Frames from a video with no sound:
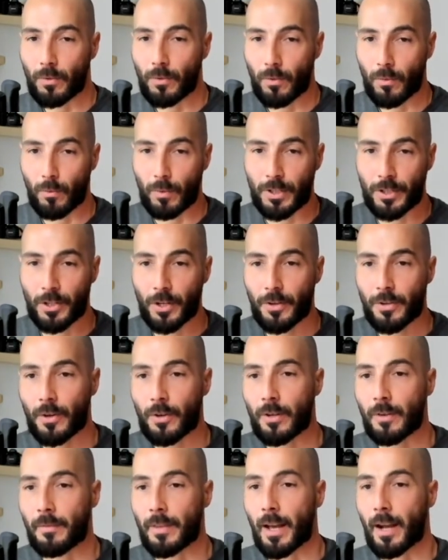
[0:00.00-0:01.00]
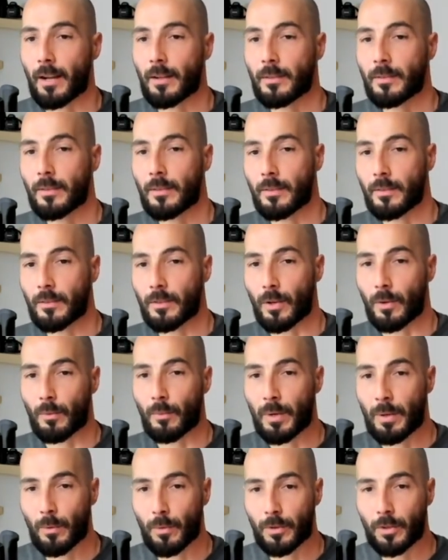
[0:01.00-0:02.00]
We just heard of that. So,
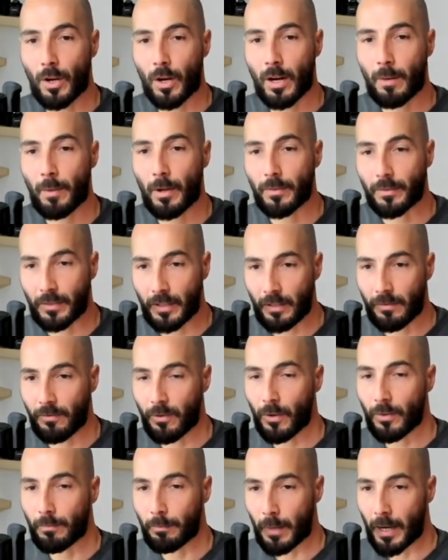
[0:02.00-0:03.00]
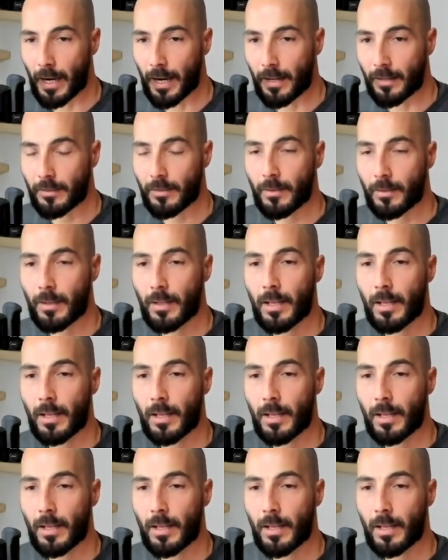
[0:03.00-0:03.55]
we were talking about default bias.